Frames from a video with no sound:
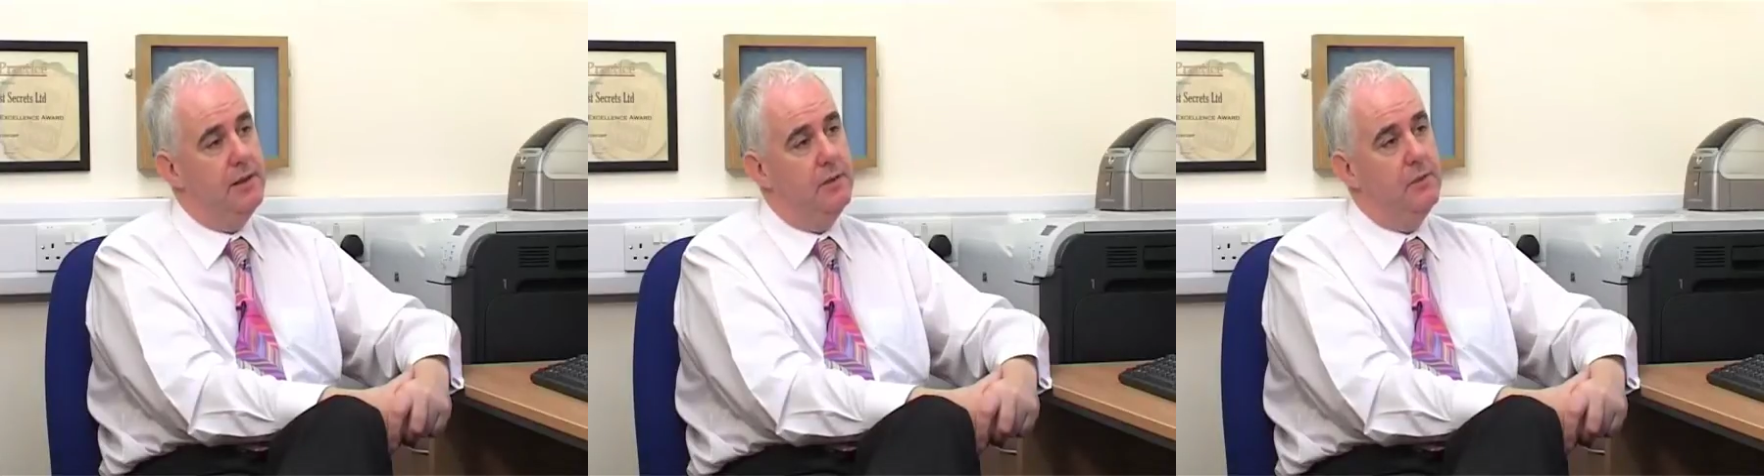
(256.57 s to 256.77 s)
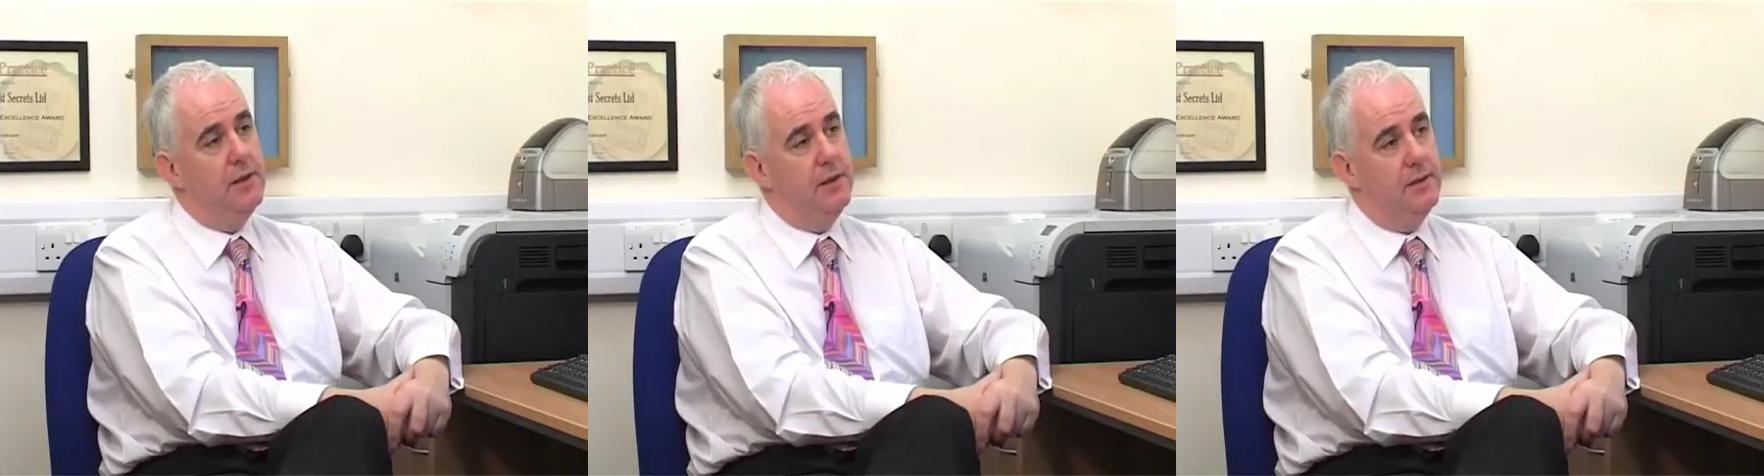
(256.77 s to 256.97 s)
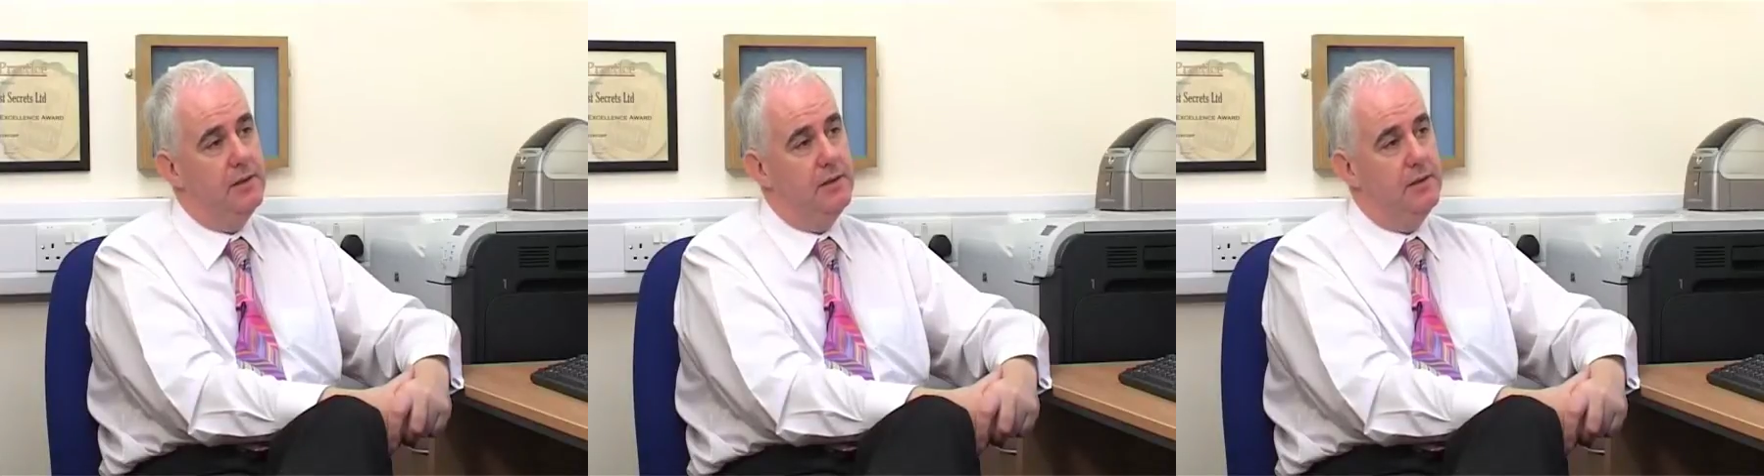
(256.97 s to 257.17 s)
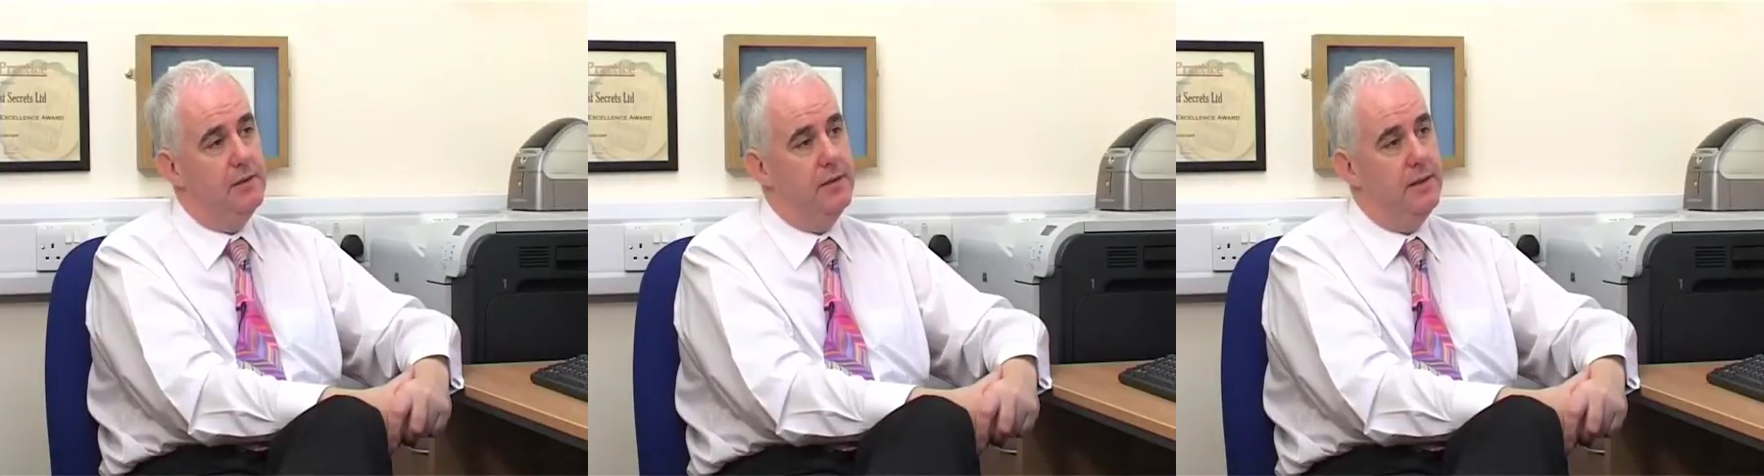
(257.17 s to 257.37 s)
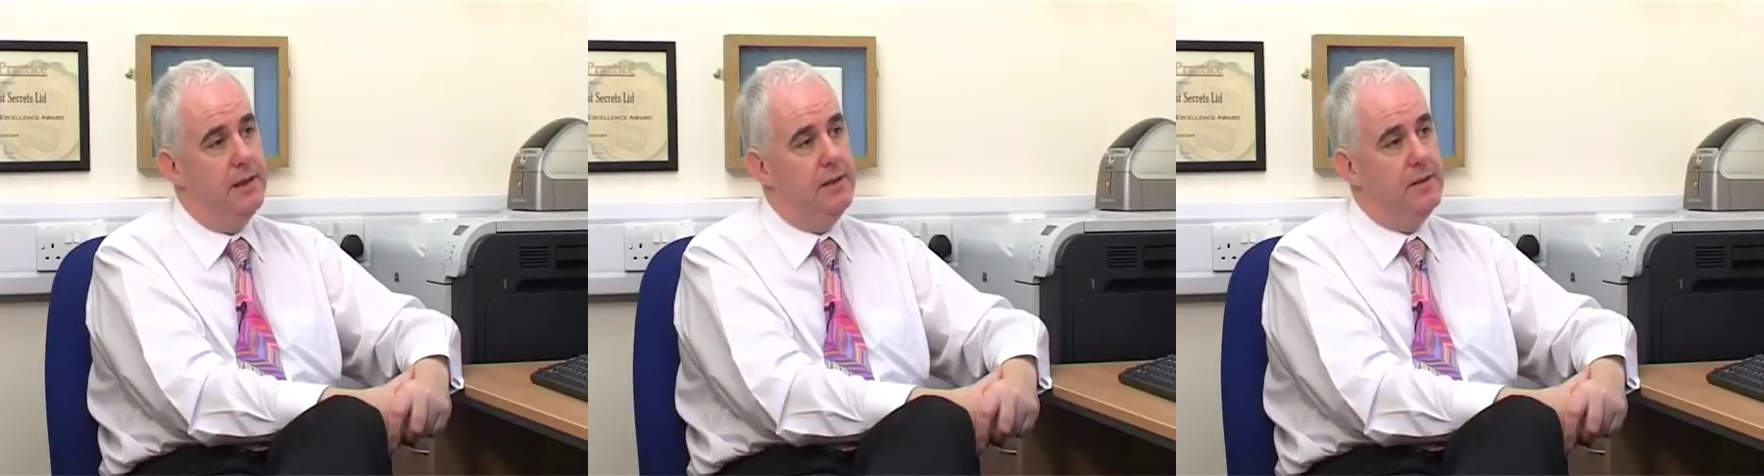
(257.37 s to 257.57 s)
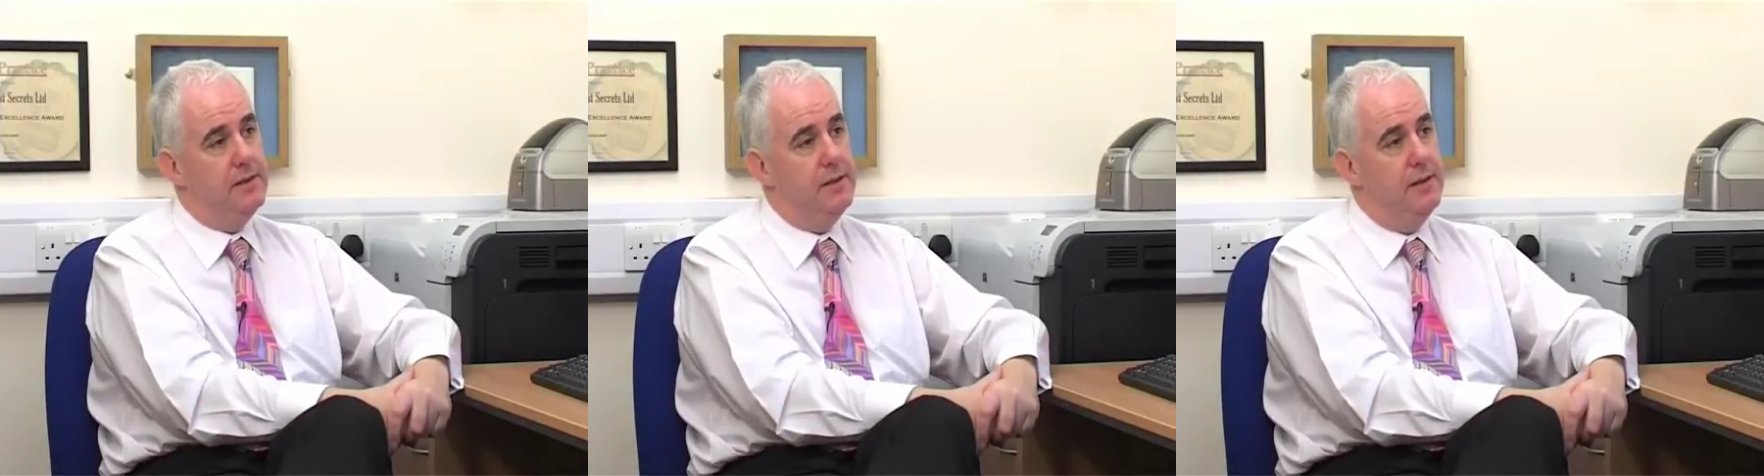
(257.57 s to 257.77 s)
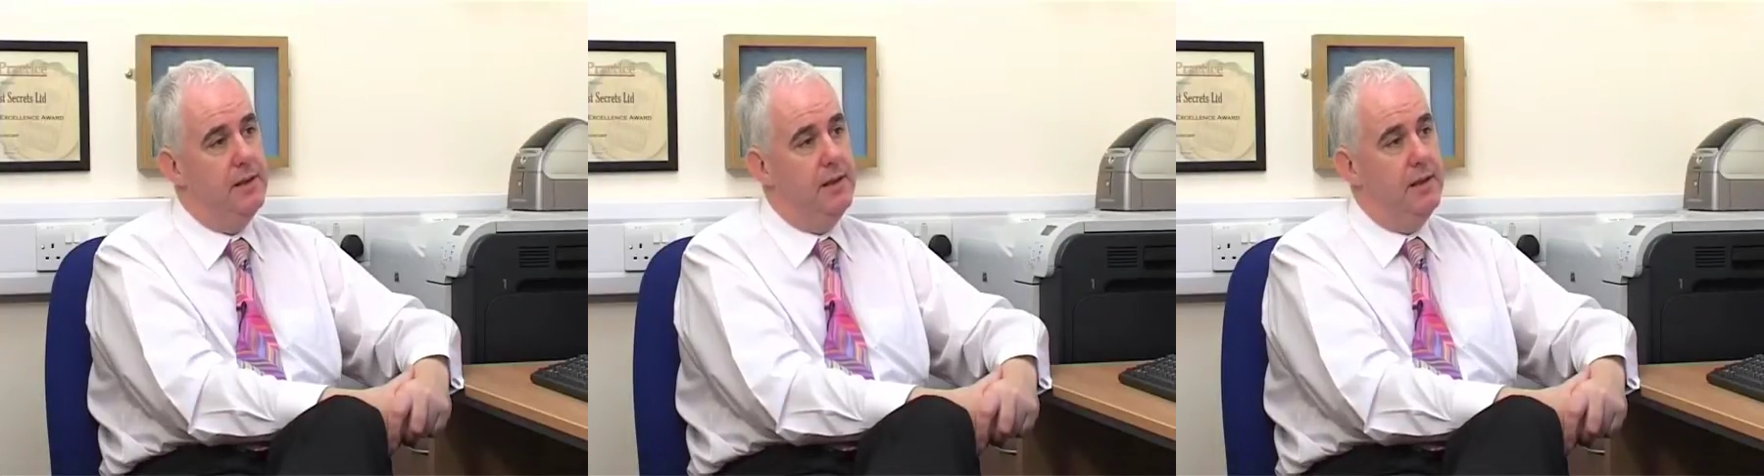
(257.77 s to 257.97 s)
then we can do that.